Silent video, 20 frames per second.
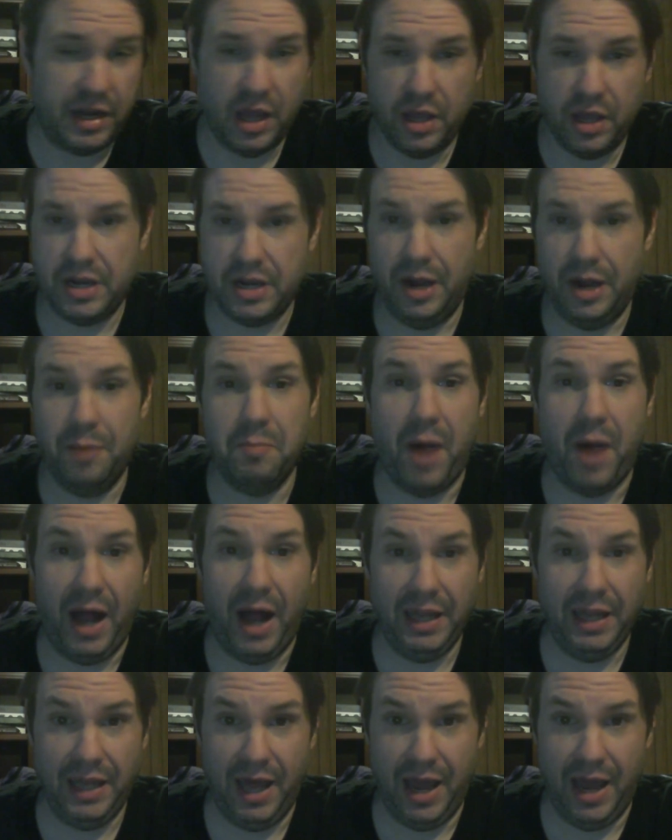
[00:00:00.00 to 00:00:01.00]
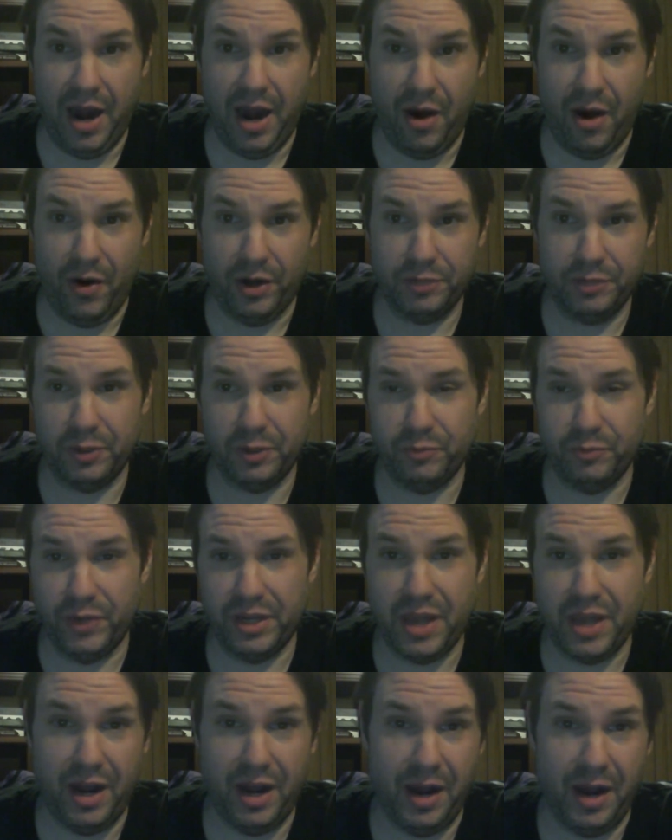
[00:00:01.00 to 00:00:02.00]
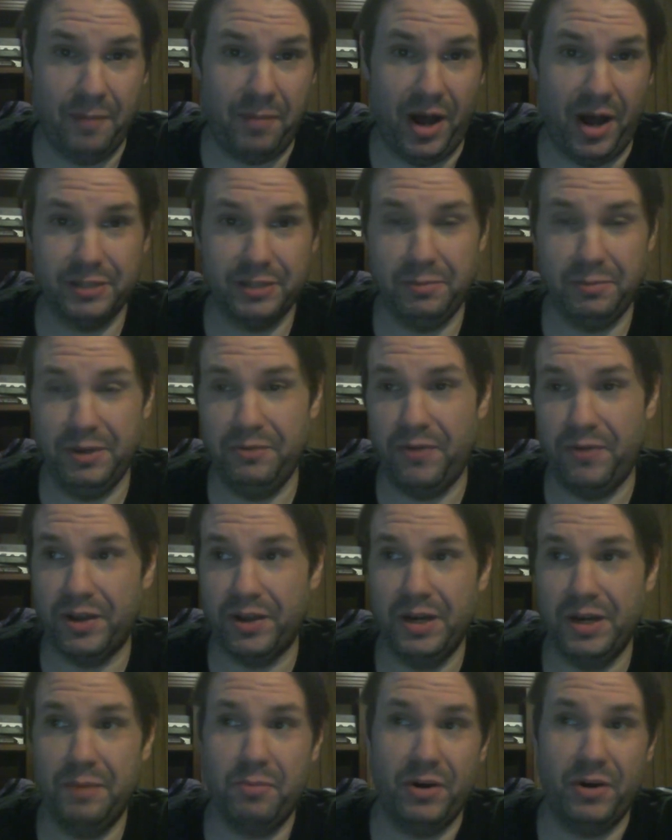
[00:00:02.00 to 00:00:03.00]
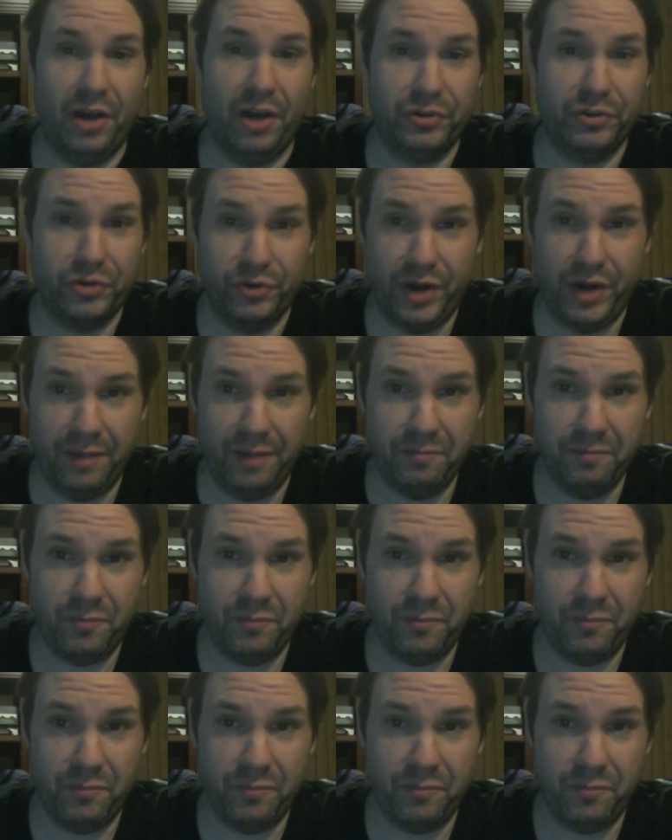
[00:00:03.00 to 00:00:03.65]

Kamala Harris, because we cannot possibly fucking pronounce her name